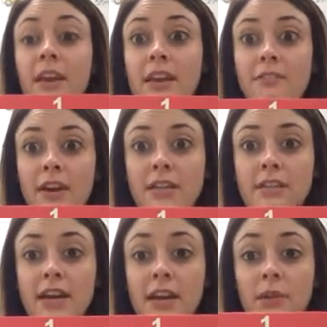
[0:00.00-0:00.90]
If I
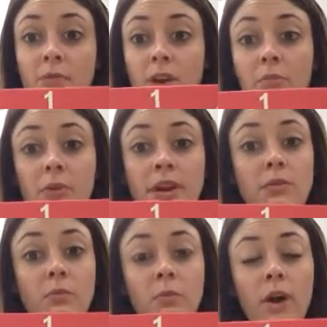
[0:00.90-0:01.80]
said I want to break
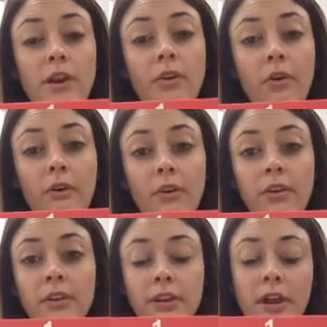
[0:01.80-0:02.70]
one
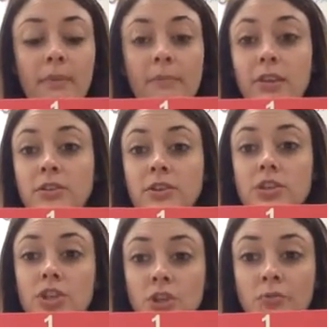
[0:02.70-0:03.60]
whole up into
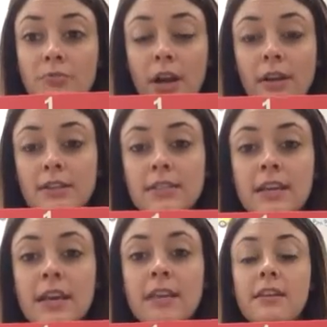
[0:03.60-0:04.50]
two parts,
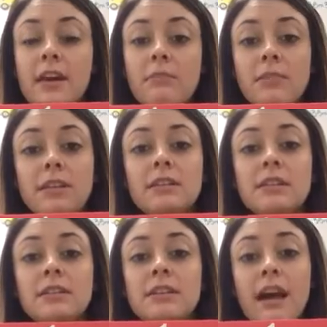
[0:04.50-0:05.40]
then that means
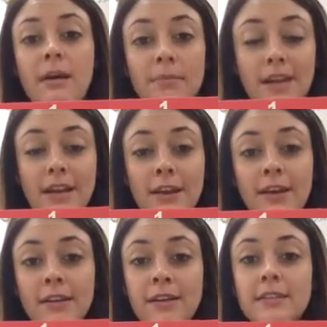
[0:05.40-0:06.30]
the
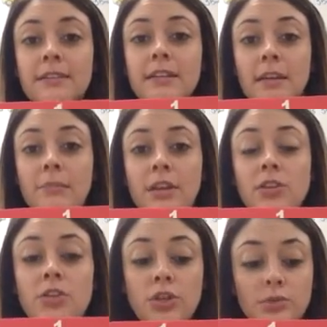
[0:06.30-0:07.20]
denominator is going to
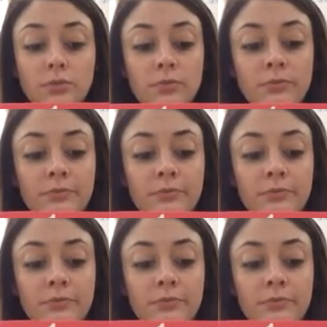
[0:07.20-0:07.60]
be 2.